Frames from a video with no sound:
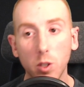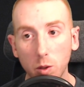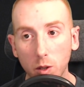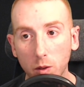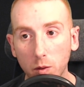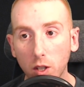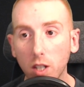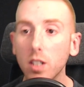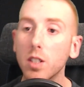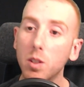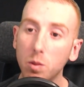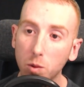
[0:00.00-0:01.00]
Do it
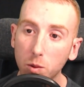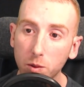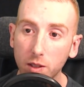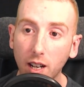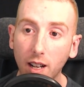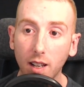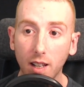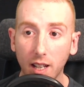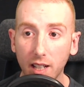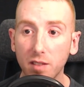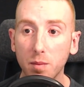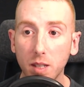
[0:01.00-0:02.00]
wrong, you lose a
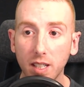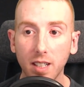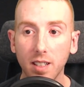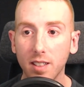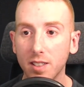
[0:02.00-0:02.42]
lot of money.